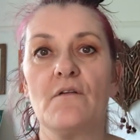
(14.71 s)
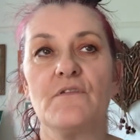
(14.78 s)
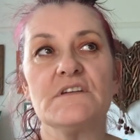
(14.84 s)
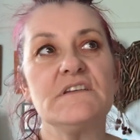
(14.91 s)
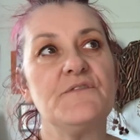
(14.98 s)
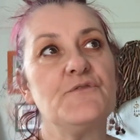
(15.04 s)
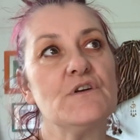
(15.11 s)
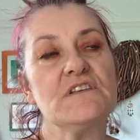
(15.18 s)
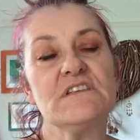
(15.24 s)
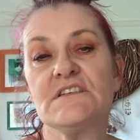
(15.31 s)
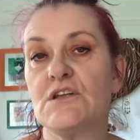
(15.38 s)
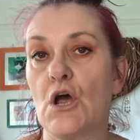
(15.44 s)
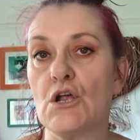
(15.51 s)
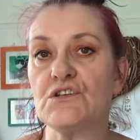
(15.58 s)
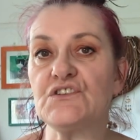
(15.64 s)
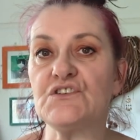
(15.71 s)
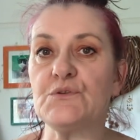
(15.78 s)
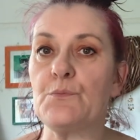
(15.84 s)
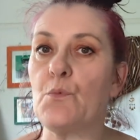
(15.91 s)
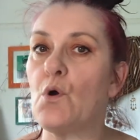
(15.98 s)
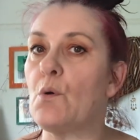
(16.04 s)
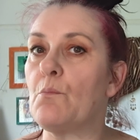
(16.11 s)
of a different stance
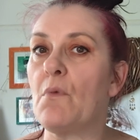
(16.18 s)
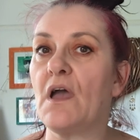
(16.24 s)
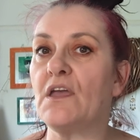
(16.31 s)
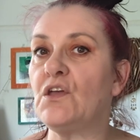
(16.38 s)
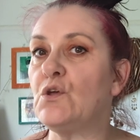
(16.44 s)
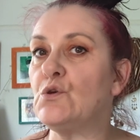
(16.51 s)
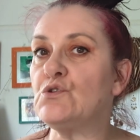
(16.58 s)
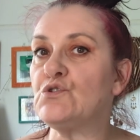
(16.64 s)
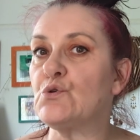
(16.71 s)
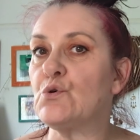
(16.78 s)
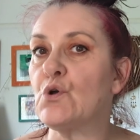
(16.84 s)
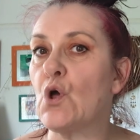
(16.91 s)
to what my usual